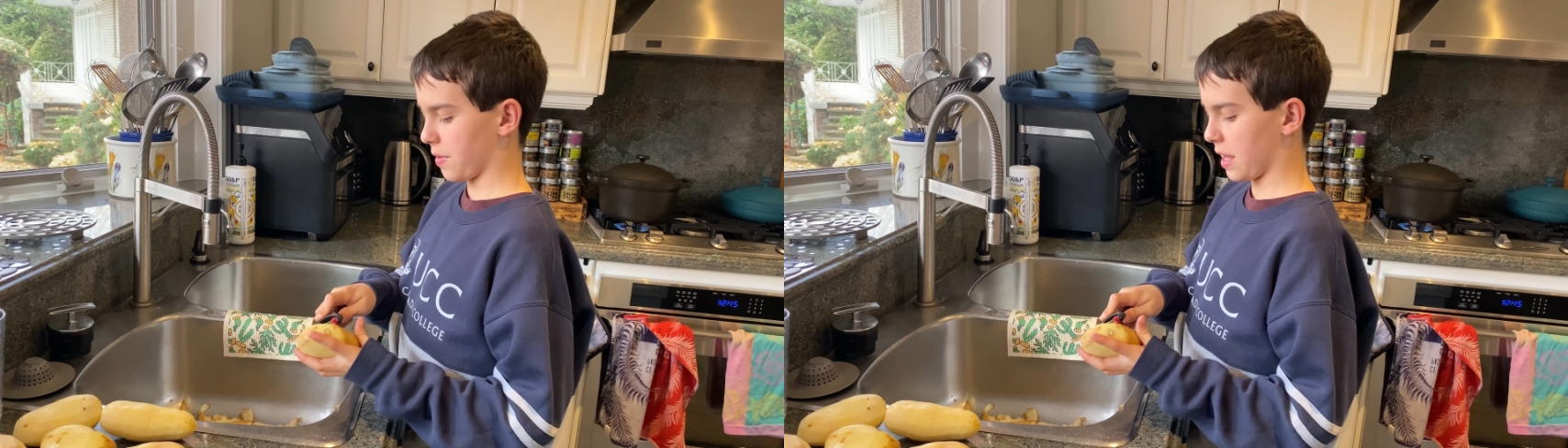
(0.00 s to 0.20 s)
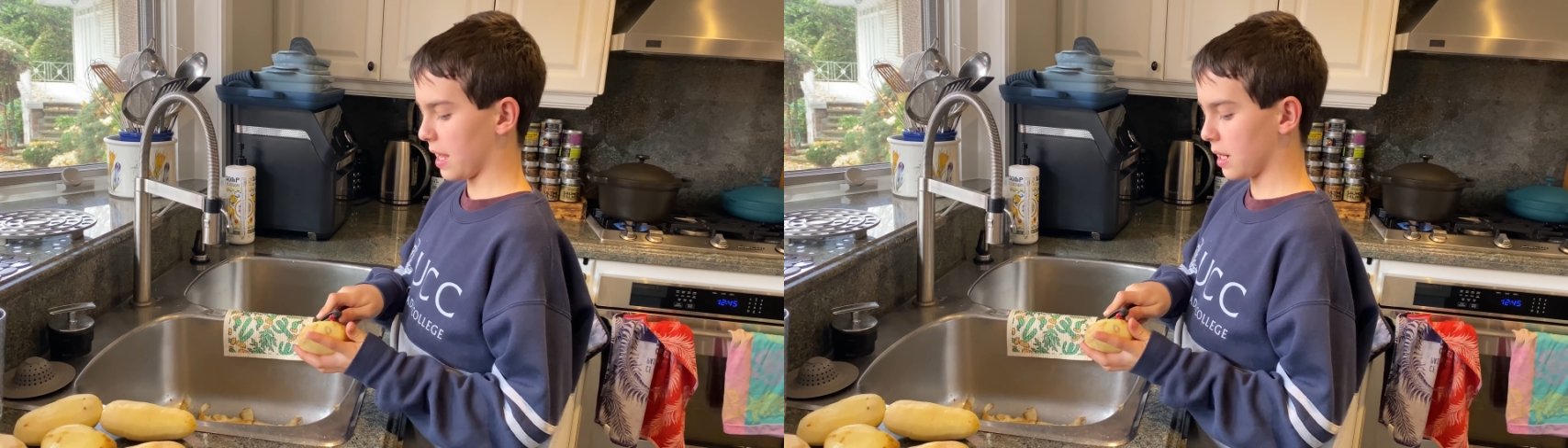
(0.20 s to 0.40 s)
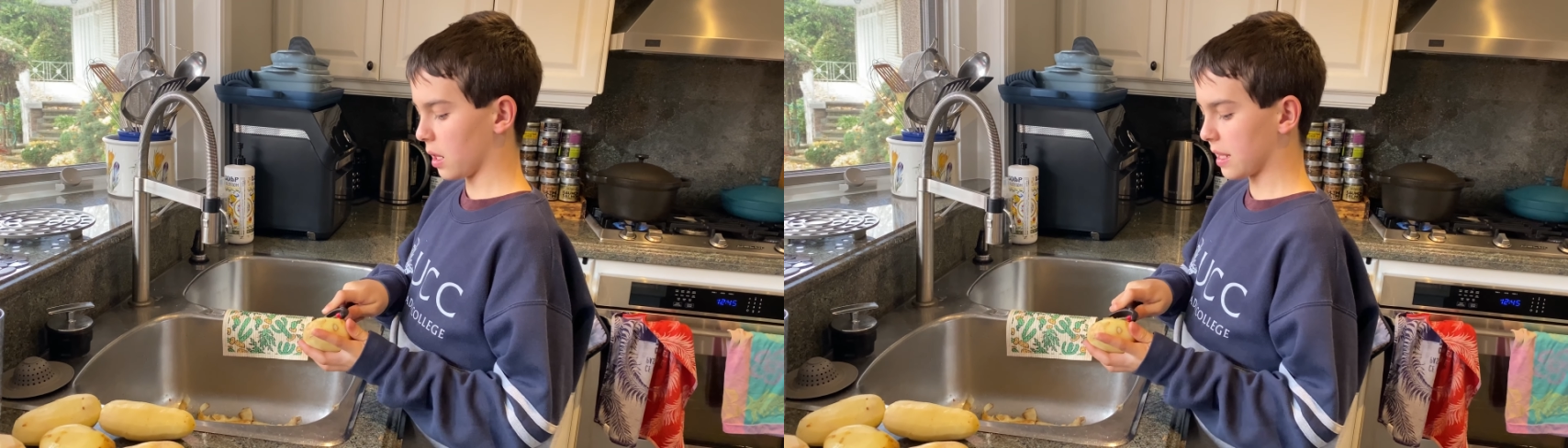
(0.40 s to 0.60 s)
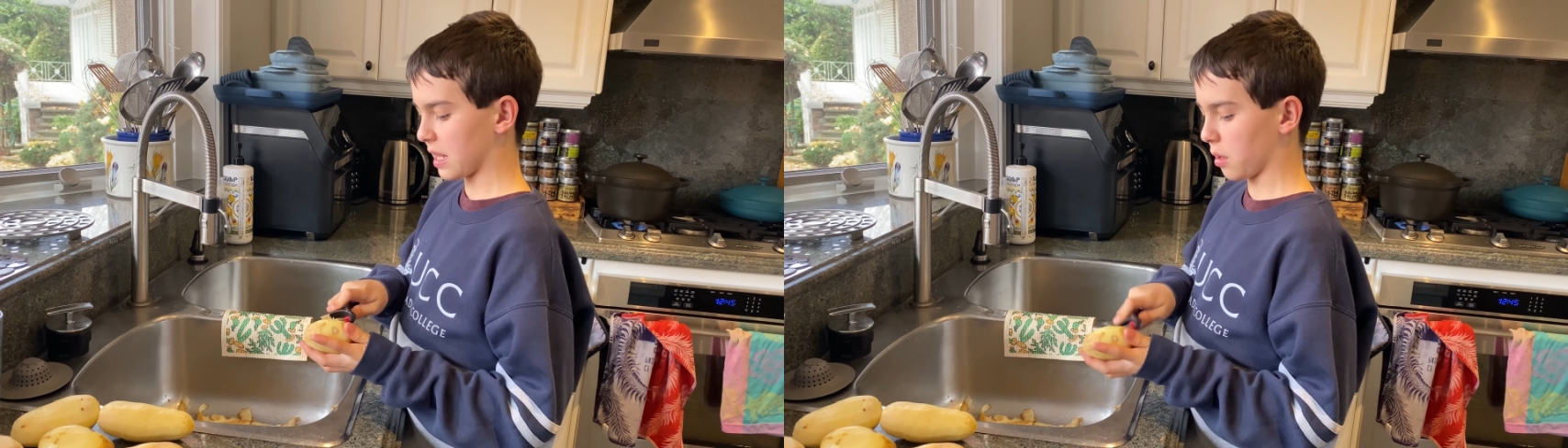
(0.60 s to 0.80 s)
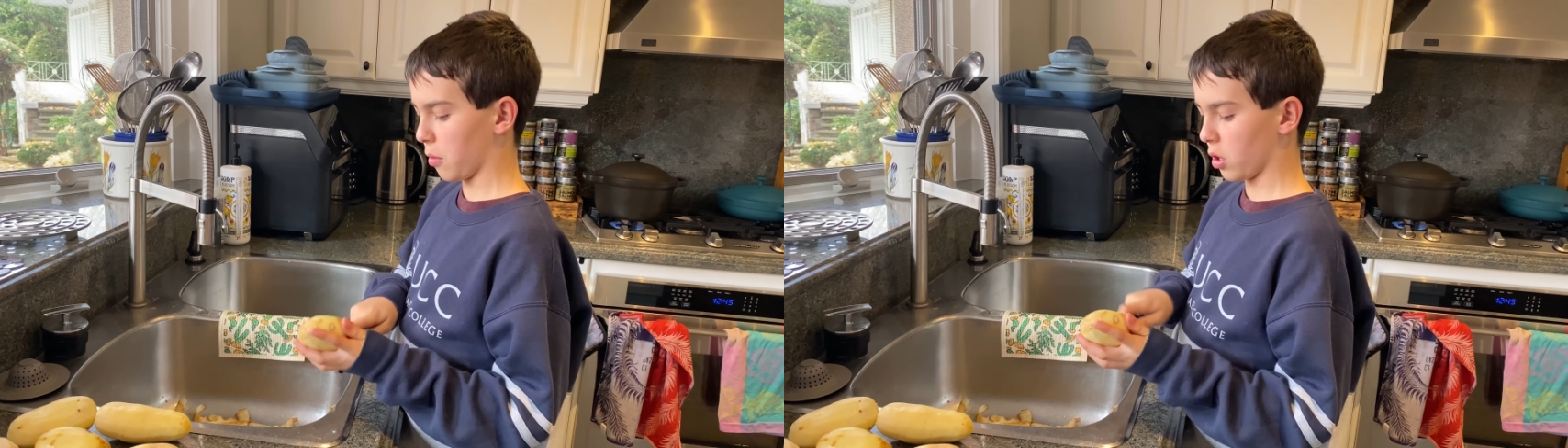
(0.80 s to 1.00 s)
and I'll get
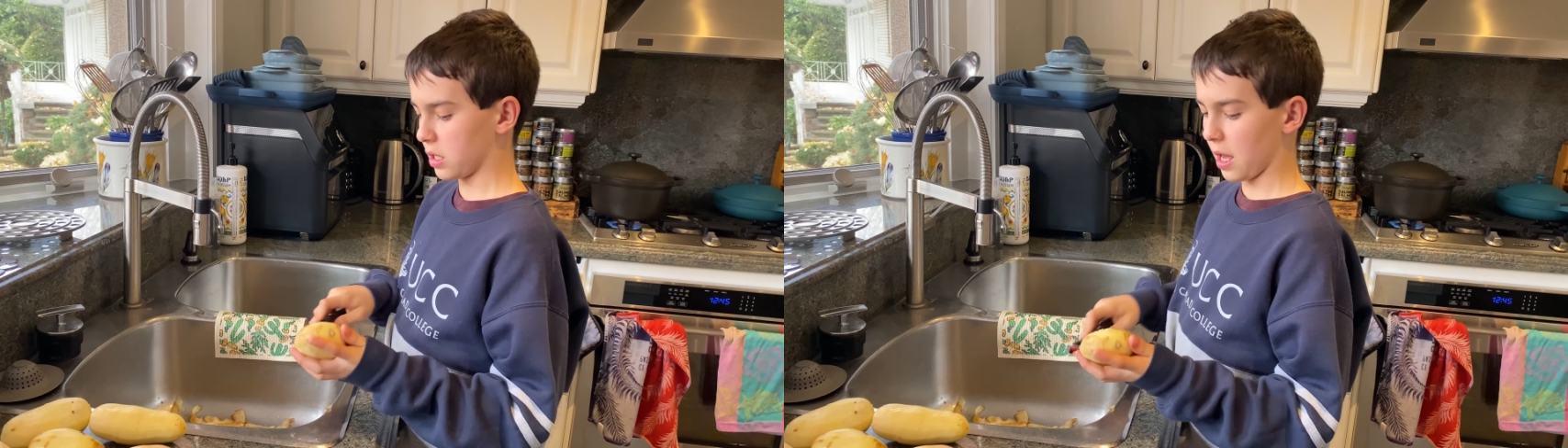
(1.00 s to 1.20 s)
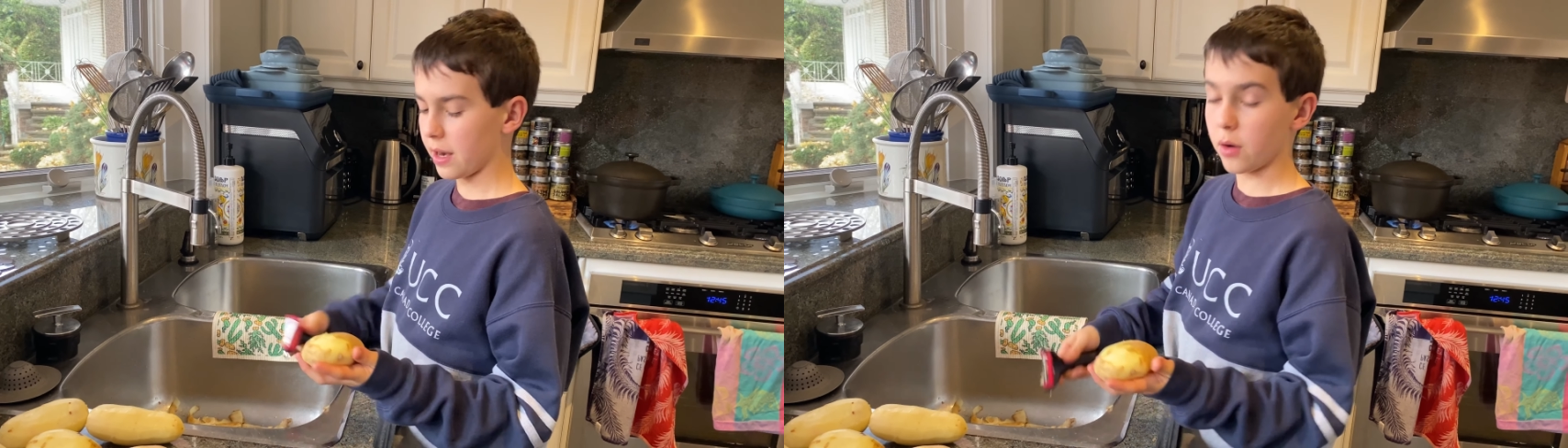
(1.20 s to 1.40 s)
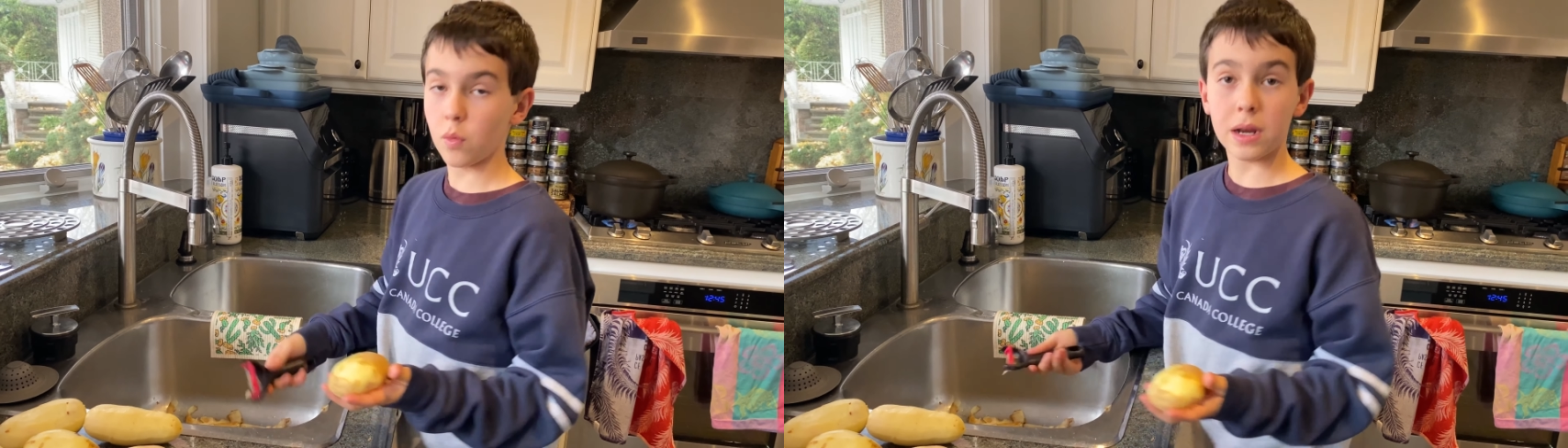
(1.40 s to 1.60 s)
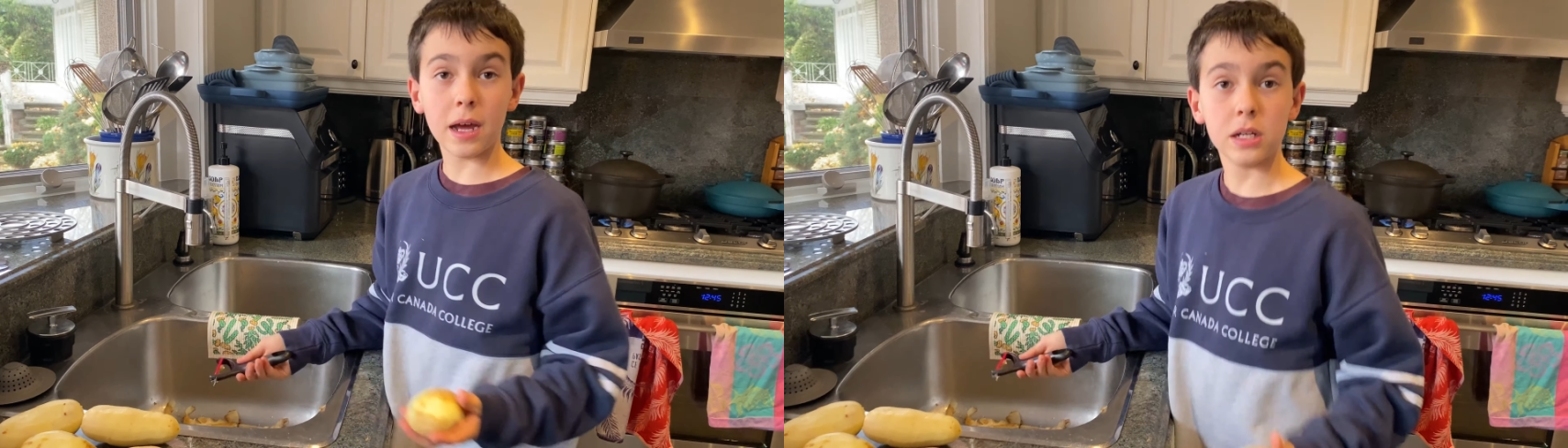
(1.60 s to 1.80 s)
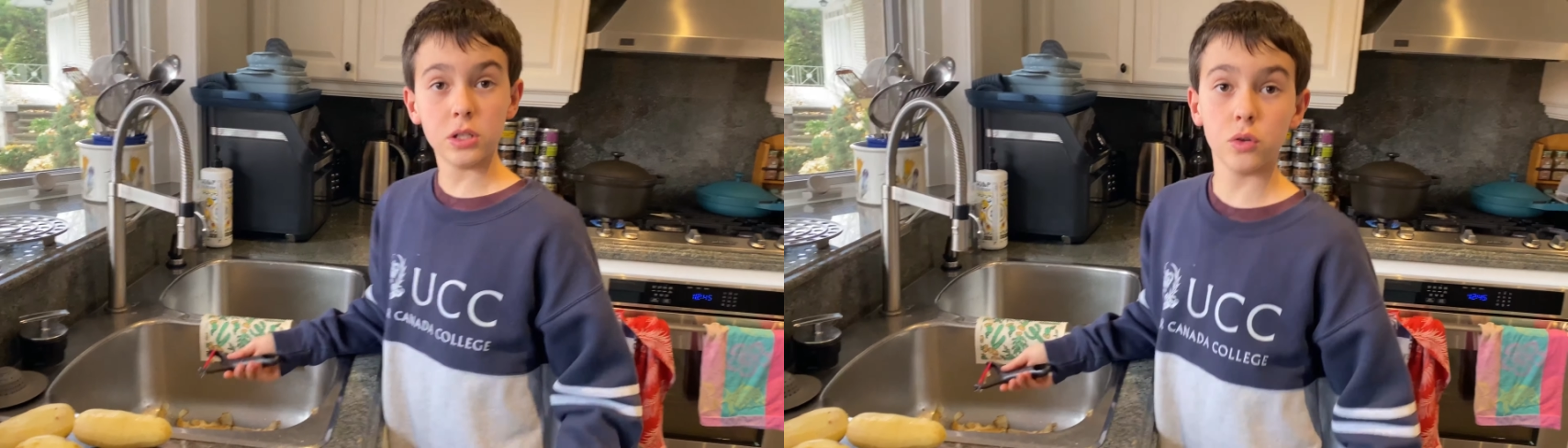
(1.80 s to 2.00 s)
them all done, and when I
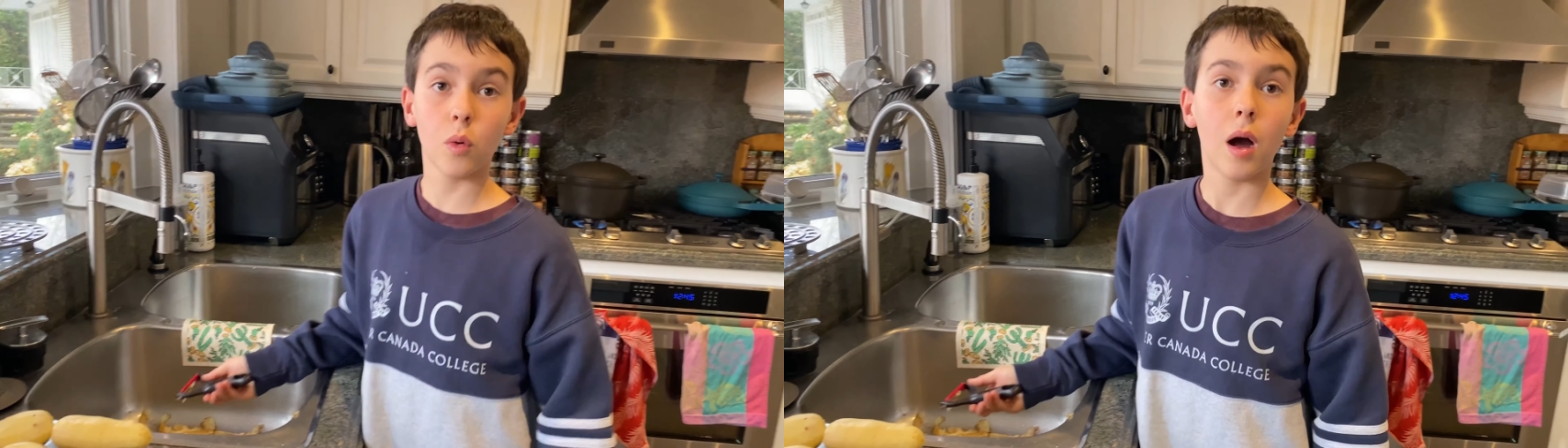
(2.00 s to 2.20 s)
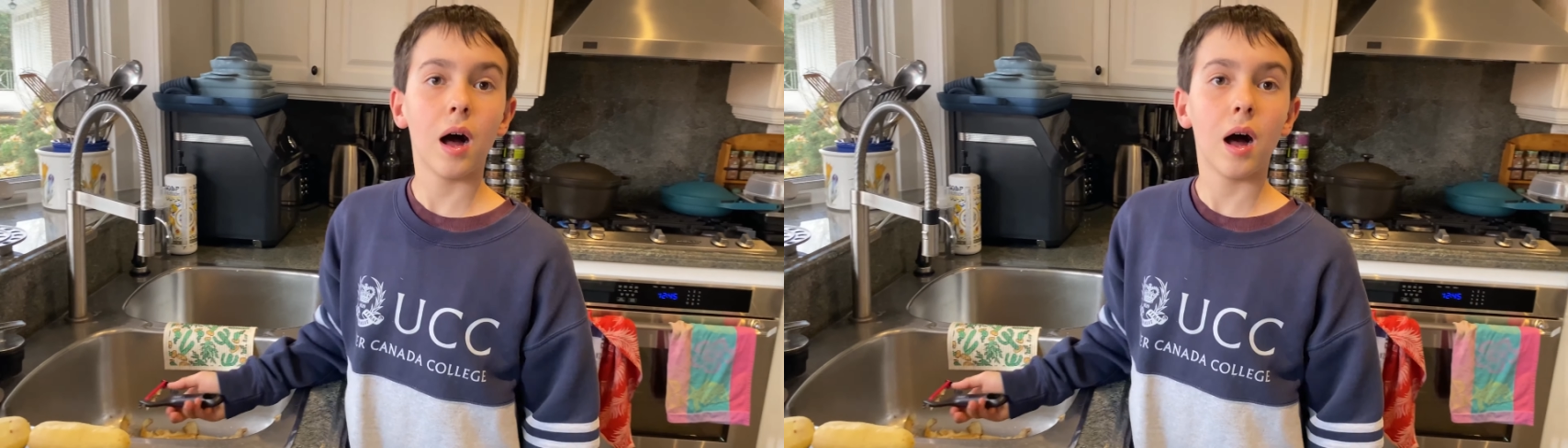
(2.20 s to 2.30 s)
do,